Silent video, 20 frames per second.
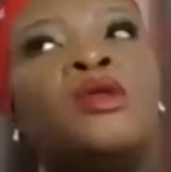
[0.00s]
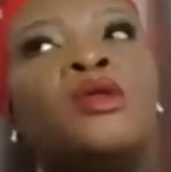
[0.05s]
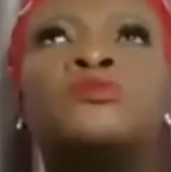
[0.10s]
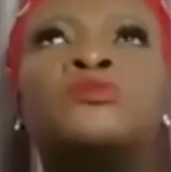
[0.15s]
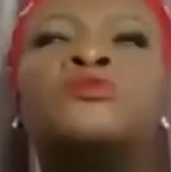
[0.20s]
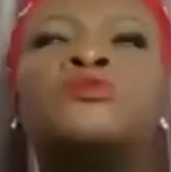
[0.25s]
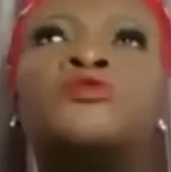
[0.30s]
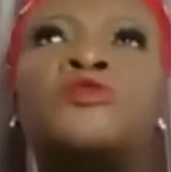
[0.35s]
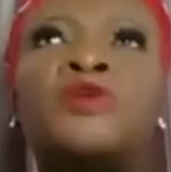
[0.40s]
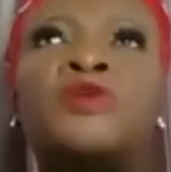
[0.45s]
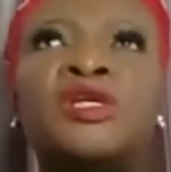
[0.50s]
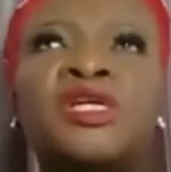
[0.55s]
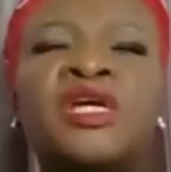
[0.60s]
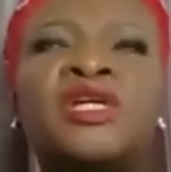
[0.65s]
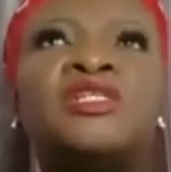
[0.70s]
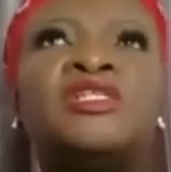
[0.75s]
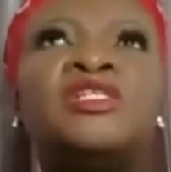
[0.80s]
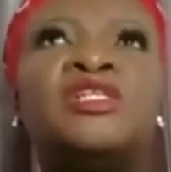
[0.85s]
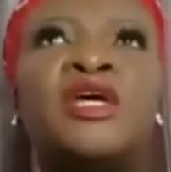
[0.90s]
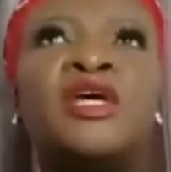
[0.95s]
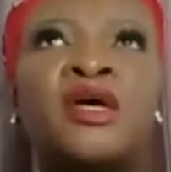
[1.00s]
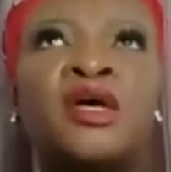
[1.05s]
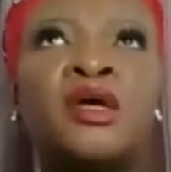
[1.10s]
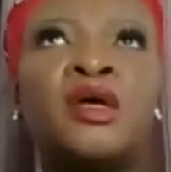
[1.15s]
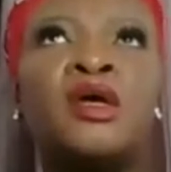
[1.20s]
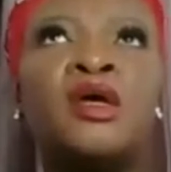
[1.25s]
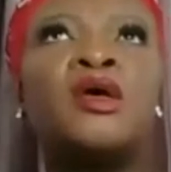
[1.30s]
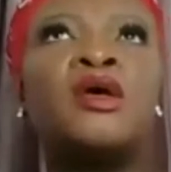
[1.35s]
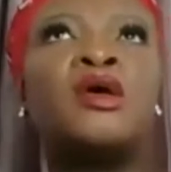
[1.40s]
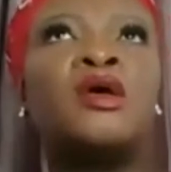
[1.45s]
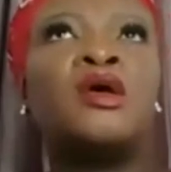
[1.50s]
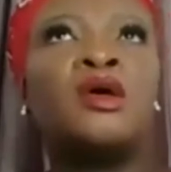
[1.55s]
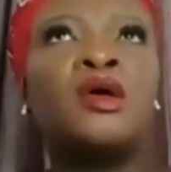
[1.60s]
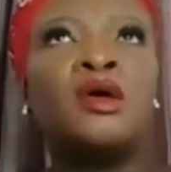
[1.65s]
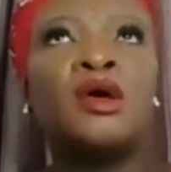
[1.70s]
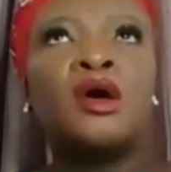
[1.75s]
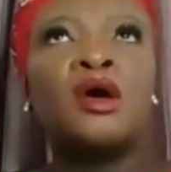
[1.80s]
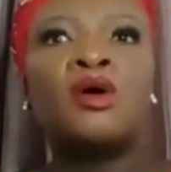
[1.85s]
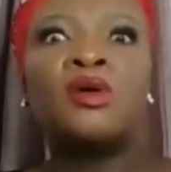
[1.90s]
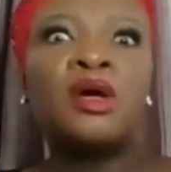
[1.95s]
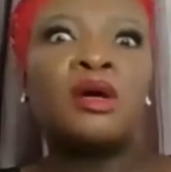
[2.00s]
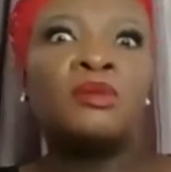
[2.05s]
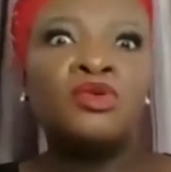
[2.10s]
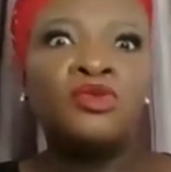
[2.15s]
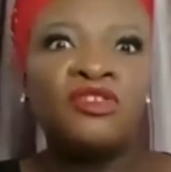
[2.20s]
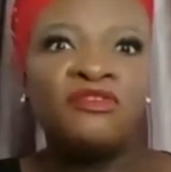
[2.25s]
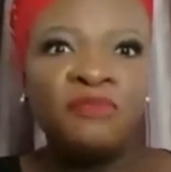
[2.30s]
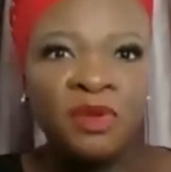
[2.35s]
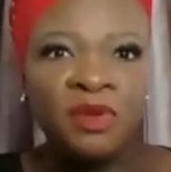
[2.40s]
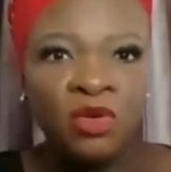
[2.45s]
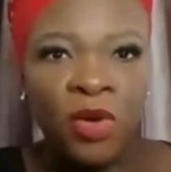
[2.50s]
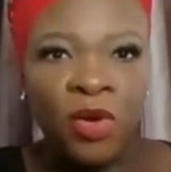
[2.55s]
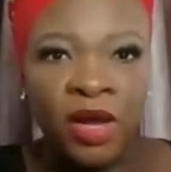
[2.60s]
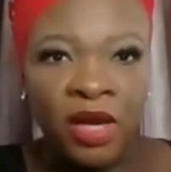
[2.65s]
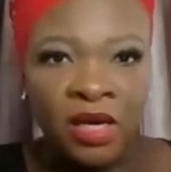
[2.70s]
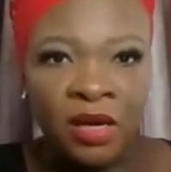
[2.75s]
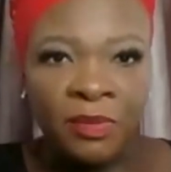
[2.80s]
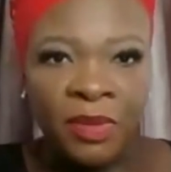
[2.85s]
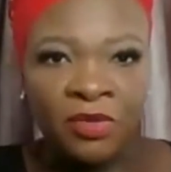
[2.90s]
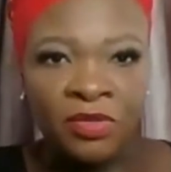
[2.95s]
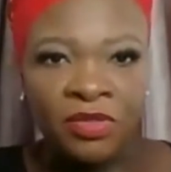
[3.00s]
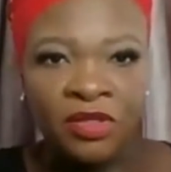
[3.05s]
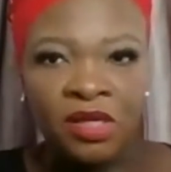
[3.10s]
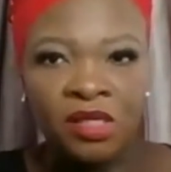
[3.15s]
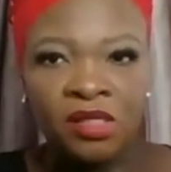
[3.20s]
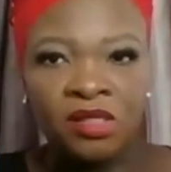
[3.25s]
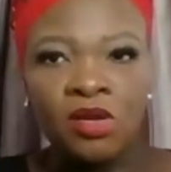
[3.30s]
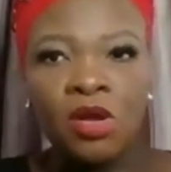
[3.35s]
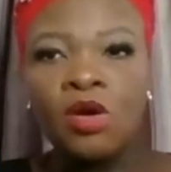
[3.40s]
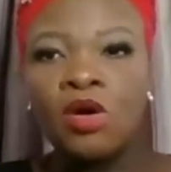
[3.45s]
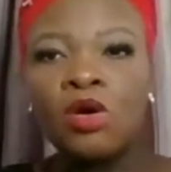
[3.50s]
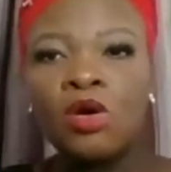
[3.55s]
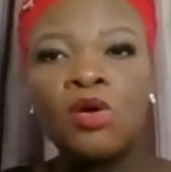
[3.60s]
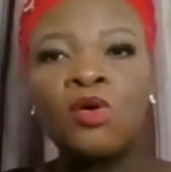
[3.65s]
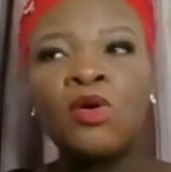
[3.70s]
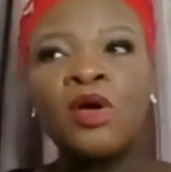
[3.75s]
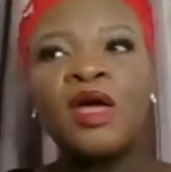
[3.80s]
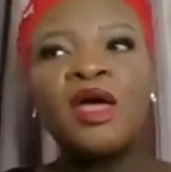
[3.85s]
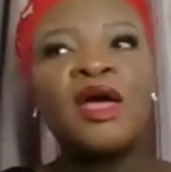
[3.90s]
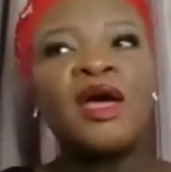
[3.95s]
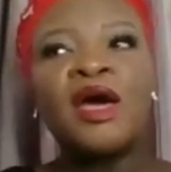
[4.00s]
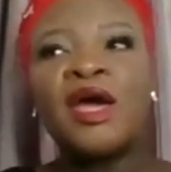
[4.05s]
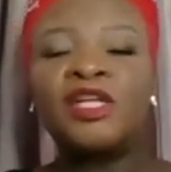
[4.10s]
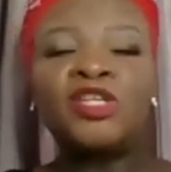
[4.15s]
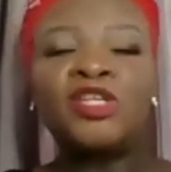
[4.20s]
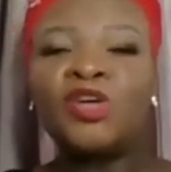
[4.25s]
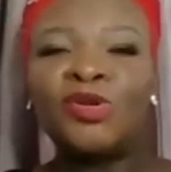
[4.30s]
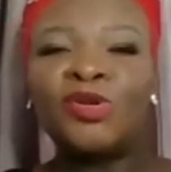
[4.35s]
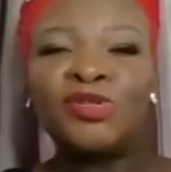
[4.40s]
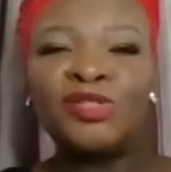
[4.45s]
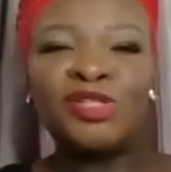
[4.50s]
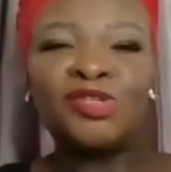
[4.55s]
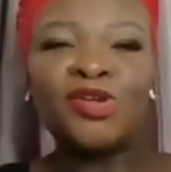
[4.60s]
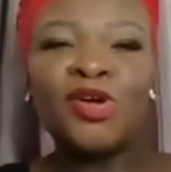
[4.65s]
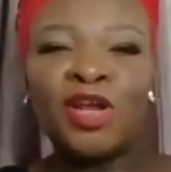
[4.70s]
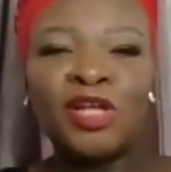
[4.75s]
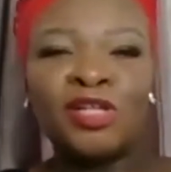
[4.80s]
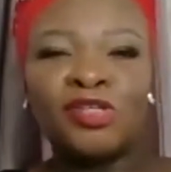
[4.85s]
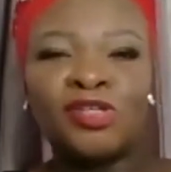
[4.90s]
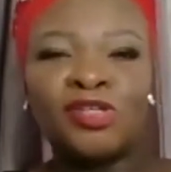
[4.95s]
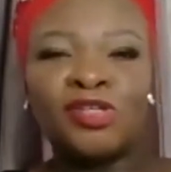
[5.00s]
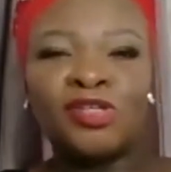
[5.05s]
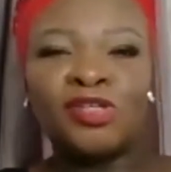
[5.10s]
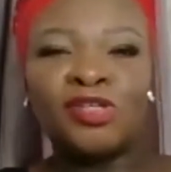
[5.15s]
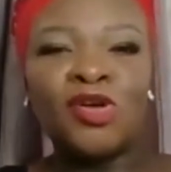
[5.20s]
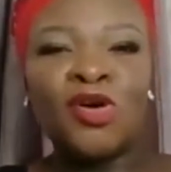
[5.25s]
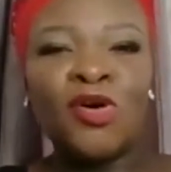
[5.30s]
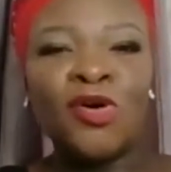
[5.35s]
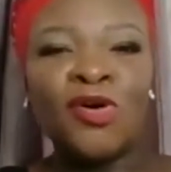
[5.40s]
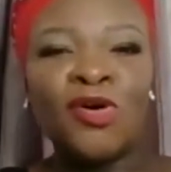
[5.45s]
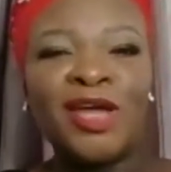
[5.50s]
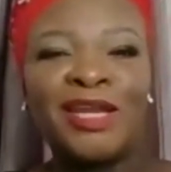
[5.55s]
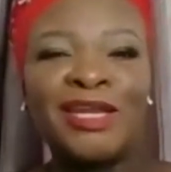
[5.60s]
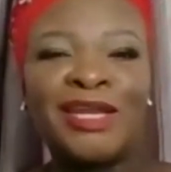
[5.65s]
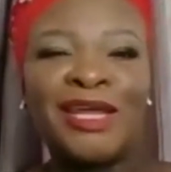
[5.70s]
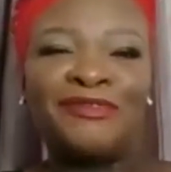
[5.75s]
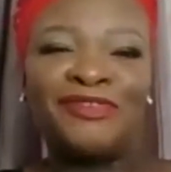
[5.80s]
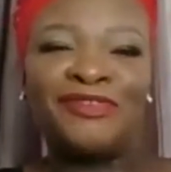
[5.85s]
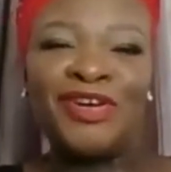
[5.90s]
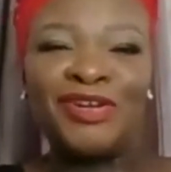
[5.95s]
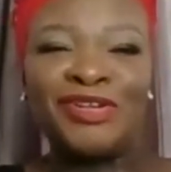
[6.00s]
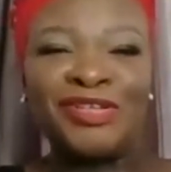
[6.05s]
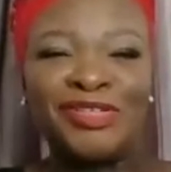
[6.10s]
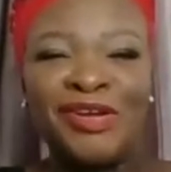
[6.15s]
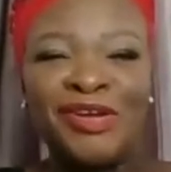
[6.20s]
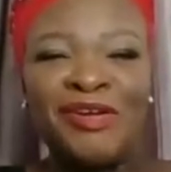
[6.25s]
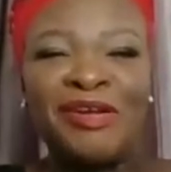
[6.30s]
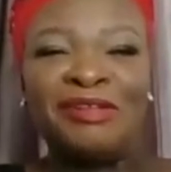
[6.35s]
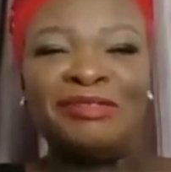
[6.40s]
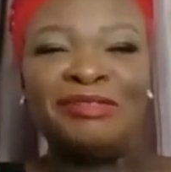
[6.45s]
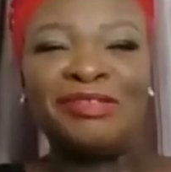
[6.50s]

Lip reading: great idea. How come you've been quiet about this? No, I told so and so, and I've told so and